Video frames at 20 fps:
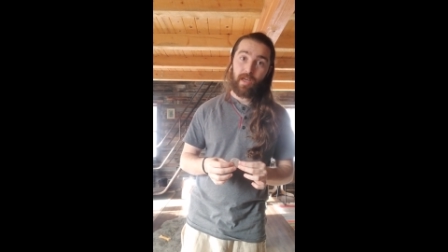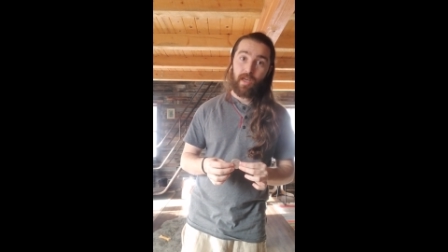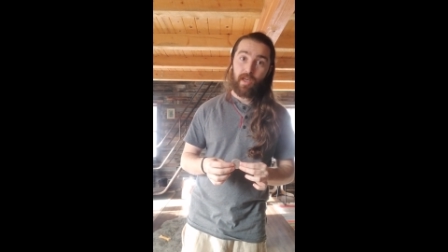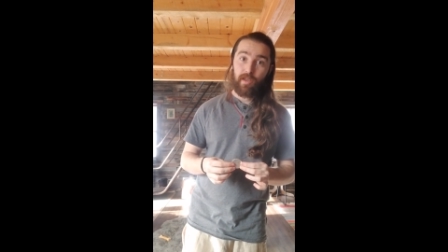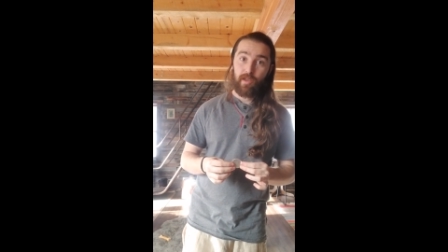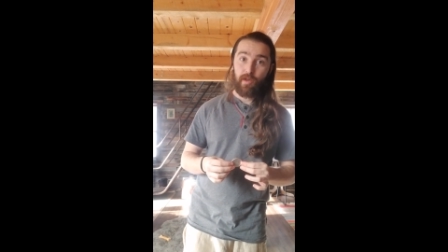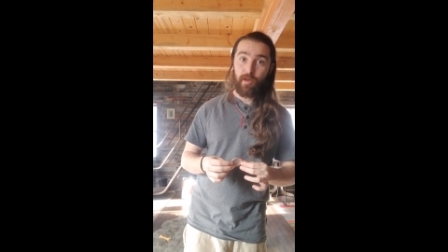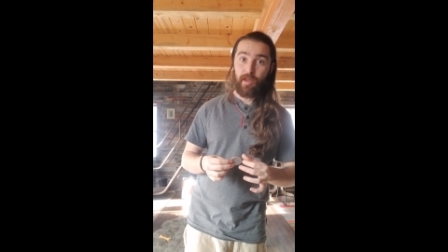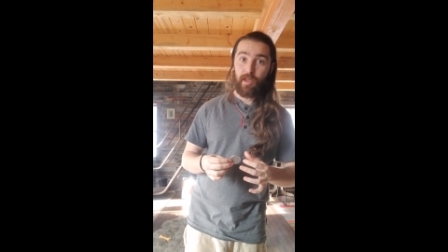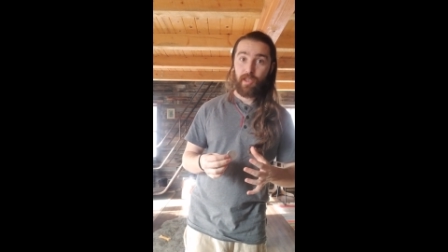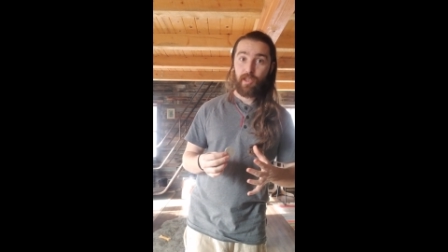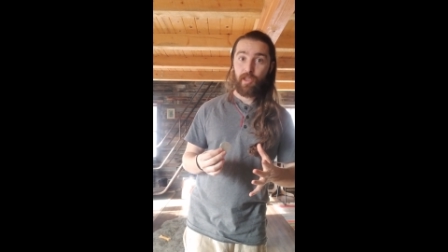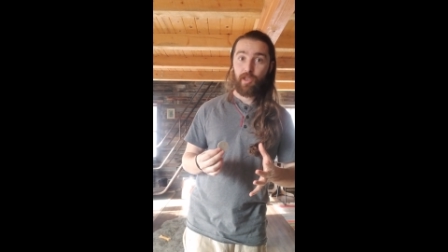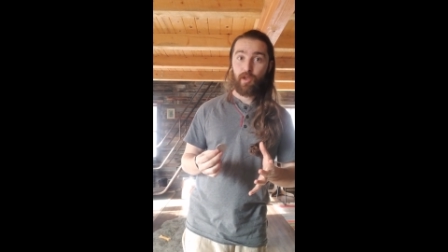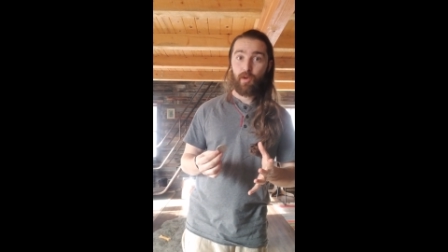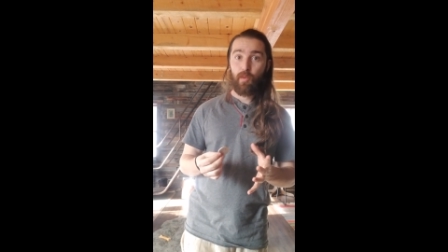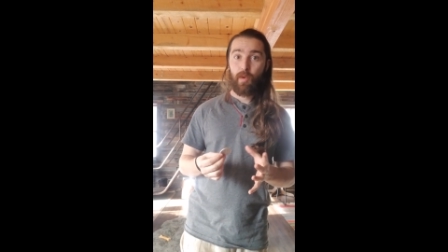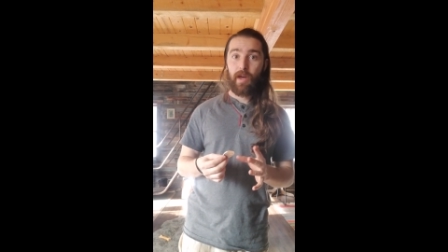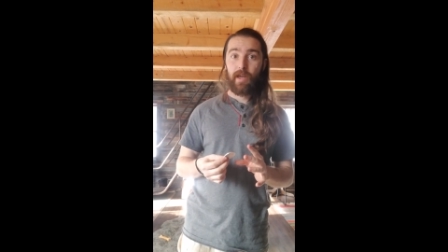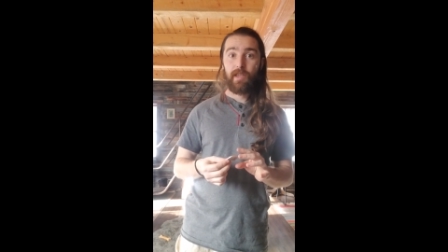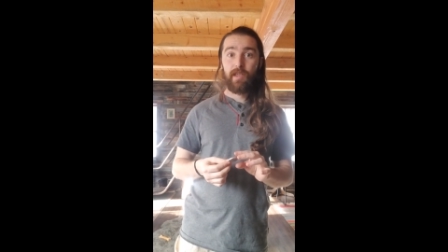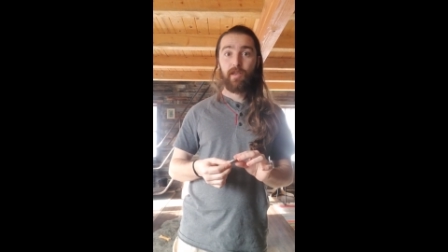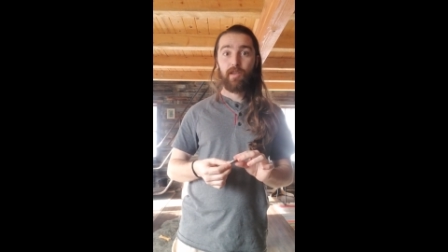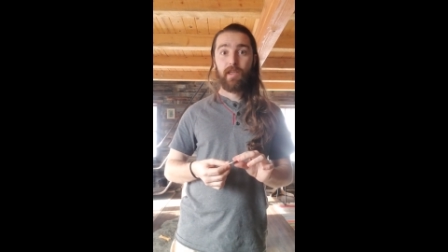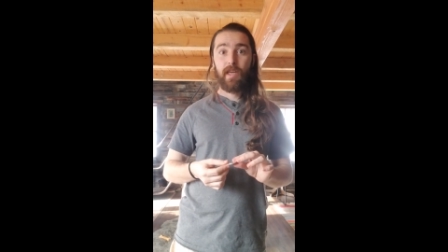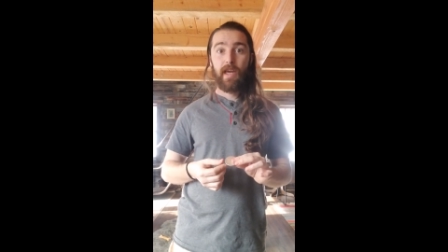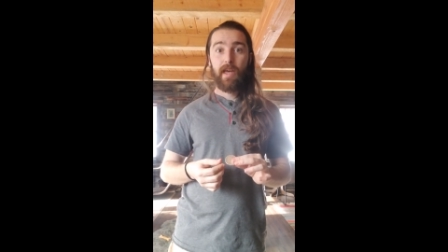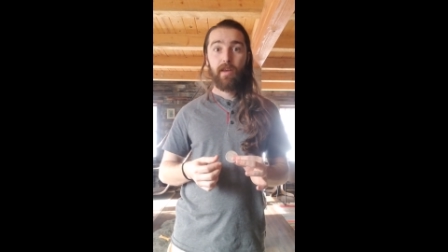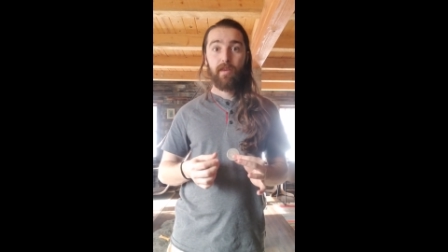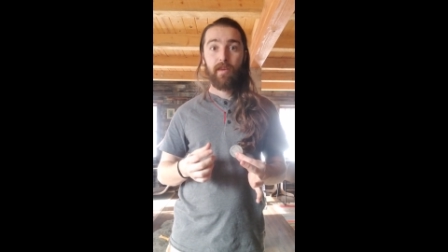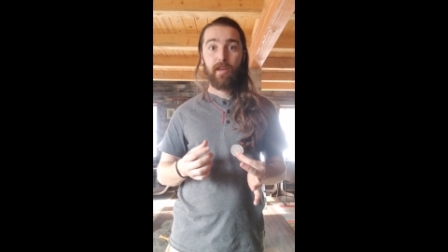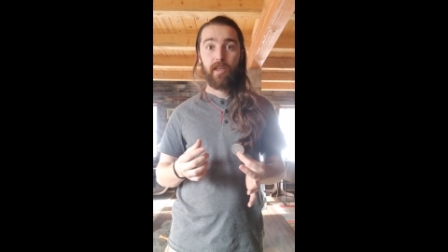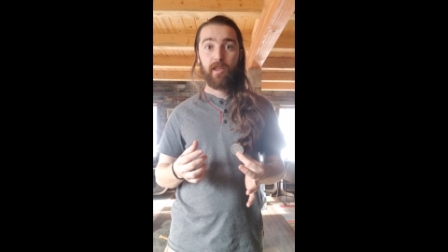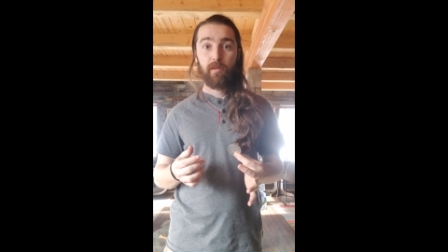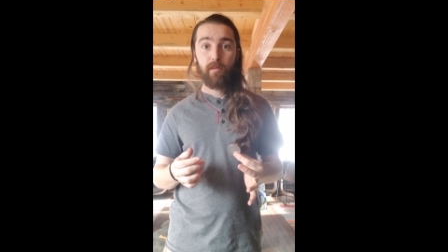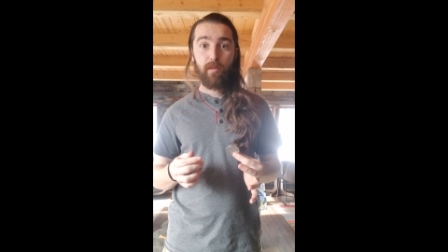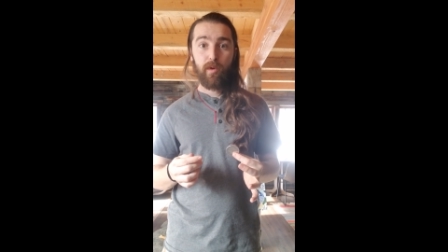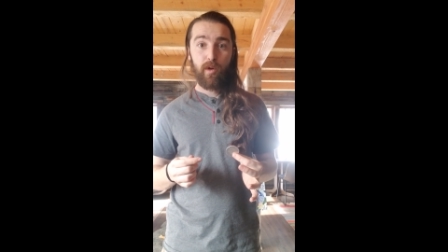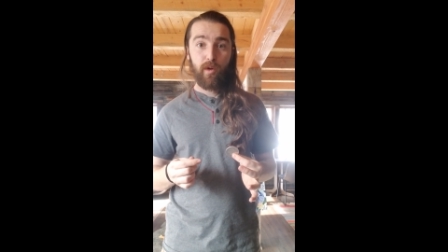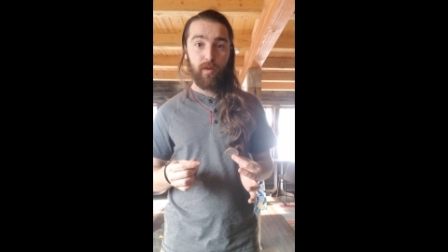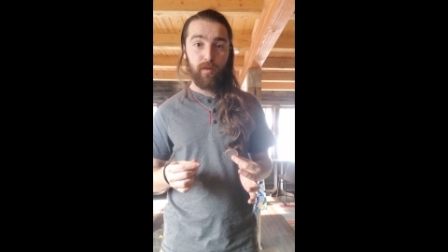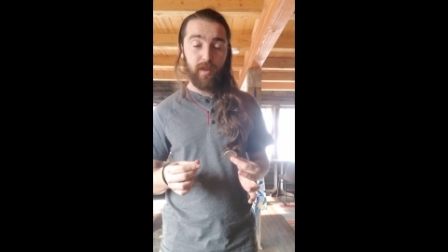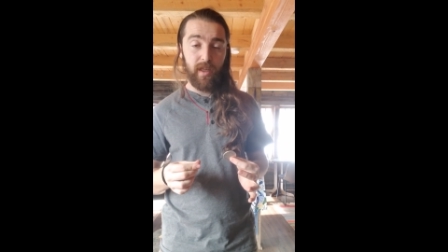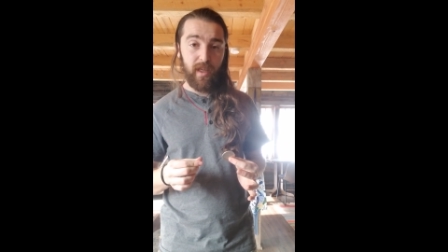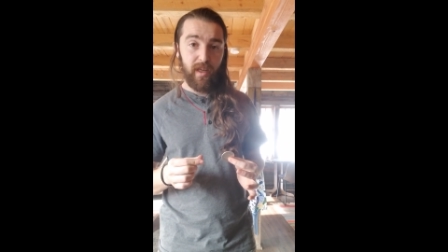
So this is a way to take these moves and